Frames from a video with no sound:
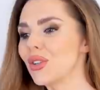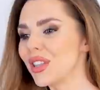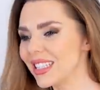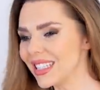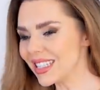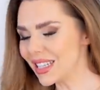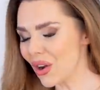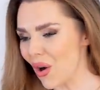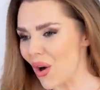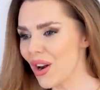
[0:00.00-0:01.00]
So this is it
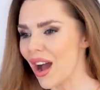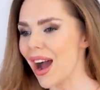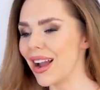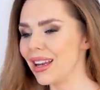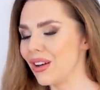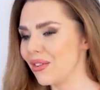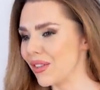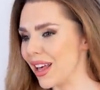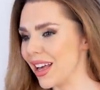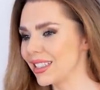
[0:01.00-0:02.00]
on. I
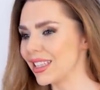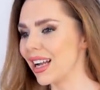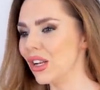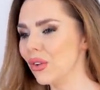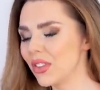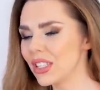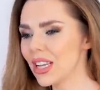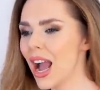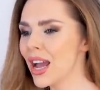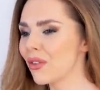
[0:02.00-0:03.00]
love this. I love this
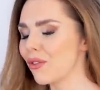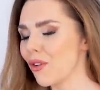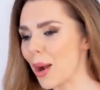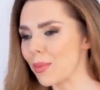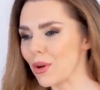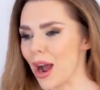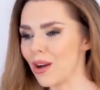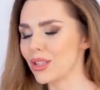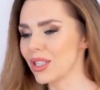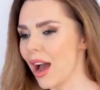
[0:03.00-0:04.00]
kind of wraparound